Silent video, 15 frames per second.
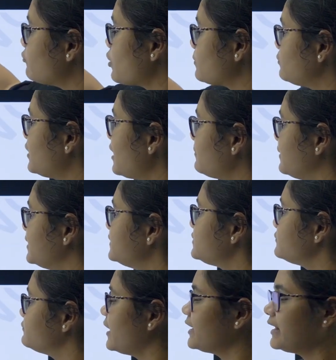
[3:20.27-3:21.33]
formula
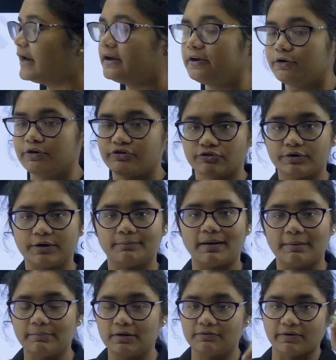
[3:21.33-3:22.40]
means when and you should
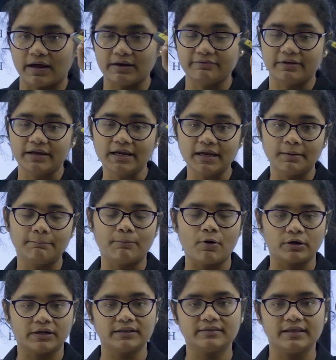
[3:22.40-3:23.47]
remember one very
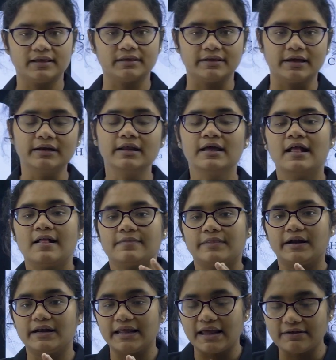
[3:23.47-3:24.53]
important thing here
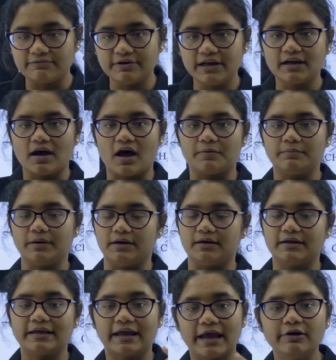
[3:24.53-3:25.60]
that every carbon
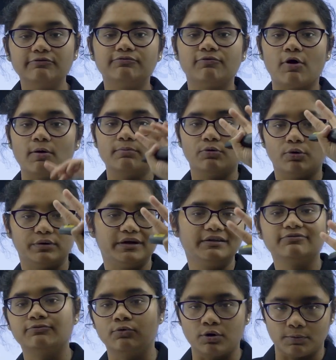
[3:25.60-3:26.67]
can form
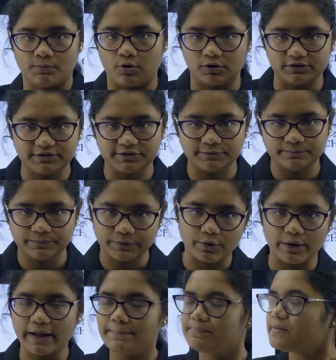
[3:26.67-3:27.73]
only four bonds.
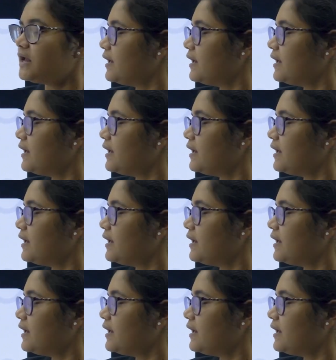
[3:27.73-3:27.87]
Okay.